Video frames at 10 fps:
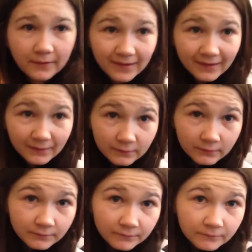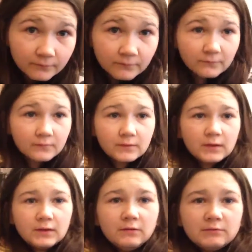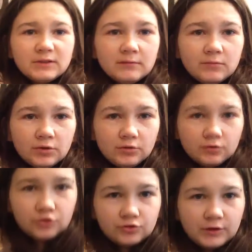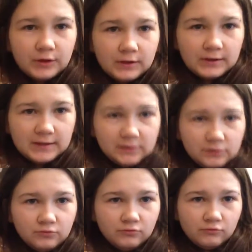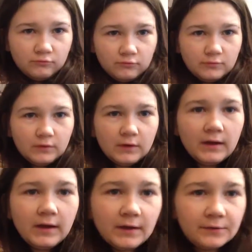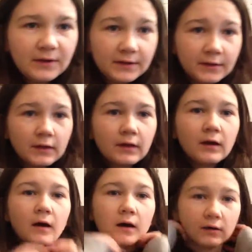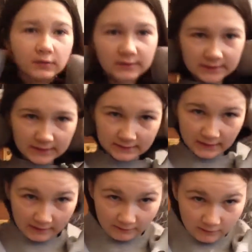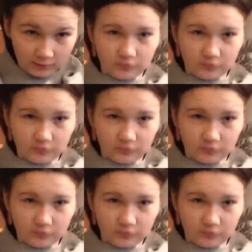Yeah, it don't seem like you're straight at all. Anyway, I will sit down. Oh,